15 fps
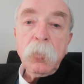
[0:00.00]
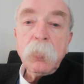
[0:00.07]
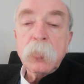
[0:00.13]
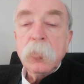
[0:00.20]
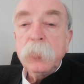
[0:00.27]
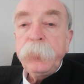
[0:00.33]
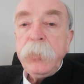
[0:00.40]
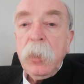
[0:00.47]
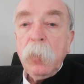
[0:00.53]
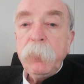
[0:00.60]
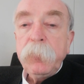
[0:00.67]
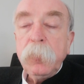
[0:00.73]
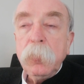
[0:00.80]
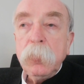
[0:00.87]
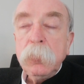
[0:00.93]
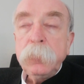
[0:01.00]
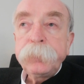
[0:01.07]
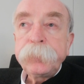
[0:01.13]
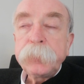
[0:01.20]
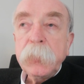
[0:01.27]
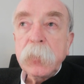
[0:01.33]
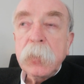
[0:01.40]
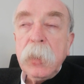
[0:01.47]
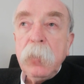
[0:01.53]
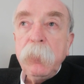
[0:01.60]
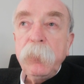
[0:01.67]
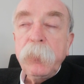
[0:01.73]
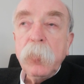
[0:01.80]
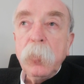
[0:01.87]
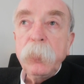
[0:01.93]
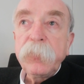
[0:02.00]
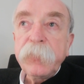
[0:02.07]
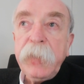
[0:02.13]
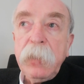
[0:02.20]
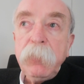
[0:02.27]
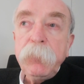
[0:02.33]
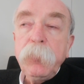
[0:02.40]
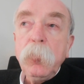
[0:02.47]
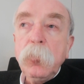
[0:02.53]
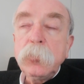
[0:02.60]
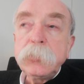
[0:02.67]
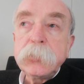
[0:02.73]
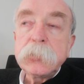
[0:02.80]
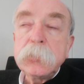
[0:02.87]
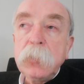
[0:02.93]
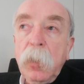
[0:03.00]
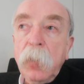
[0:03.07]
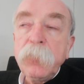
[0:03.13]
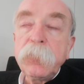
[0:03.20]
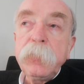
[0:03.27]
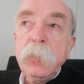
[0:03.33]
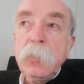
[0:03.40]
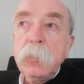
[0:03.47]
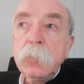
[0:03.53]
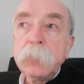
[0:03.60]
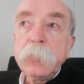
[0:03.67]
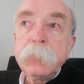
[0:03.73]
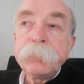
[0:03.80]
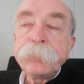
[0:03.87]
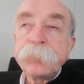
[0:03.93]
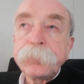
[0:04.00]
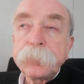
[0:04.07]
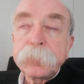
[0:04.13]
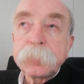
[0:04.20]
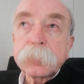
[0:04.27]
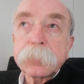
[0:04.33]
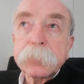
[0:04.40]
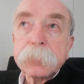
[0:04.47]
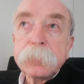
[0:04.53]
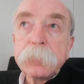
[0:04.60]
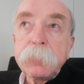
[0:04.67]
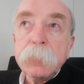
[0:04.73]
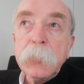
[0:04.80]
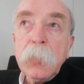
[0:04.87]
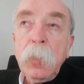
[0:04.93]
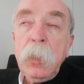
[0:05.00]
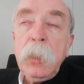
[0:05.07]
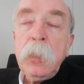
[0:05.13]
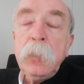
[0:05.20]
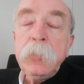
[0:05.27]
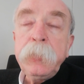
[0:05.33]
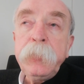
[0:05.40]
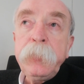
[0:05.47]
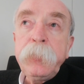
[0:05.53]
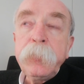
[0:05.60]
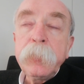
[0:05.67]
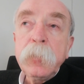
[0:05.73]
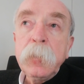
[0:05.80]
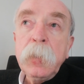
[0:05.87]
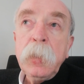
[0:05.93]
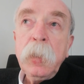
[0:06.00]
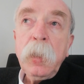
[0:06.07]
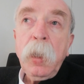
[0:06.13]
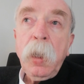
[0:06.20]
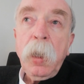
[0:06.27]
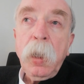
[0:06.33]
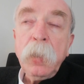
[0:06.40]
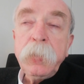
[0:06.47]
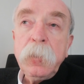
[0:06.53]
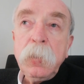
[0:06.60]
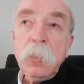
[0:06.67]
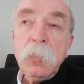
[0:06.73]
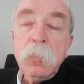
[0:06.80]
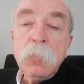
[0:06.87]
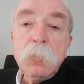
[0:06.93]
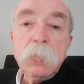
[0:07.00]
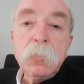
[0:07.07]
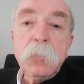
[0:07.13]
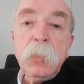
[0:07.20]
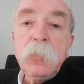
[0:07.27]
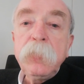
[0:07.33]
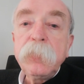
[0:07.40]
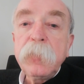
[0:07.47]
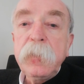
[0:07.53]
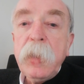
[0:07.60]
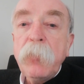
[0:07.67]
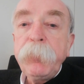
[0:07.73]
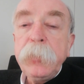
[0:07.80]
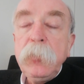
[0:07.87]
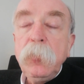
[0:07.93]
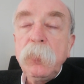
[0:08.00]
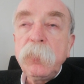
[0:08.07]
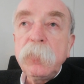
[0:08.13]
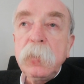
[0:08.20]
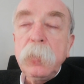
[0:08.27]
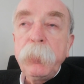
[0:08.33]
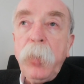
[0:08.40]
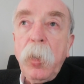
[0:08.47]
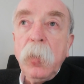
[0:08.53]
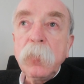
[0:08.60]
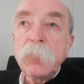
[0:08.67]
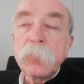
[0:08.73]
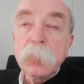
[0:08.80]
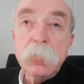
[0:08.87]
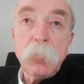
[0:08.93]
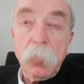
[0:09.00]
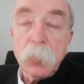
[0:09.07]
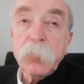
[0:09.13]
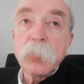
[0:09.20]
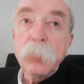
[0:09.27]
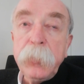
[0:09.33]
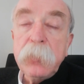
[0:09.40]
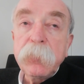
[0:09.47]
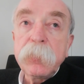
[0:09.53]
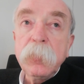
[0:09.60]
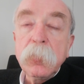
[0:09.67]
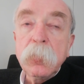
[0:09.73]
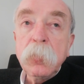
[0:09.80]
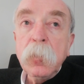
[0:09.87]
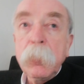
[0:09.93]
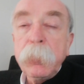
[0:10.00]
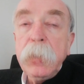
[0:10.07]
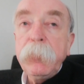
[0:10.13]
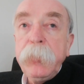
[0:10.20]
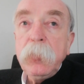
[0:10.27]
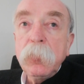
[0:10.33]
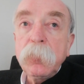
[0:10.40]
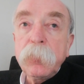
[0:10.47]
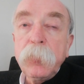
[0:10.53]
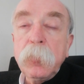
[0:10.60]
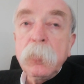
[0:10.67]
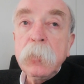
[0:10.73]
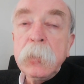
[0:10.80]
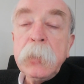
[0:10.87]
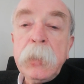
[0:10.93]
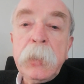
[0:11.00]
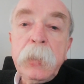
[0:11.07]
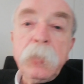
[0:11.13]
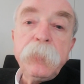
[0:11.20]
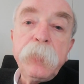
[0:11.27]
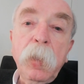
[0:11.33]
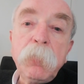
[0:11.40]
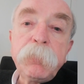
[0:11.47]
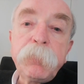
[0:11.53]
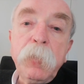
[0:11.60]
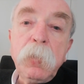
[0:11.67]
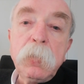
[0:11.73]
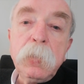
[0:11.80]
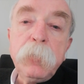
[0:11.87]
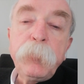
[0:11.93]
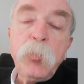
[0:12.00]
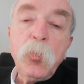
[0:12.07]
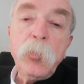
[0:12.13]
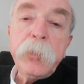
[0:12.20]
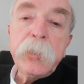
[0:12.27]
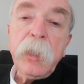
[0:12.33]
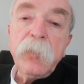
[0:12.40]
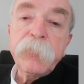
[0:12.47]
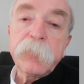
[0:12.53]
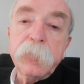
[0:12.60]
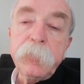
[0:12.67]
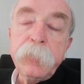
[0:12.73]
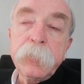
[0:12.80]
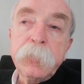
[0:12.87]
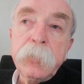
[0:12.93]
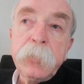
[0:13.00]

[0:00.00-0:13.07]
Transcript: could be helpful. Came from Stanford last year. And other things that have been used in the past and also may still may be useful is alpha lipoic acid.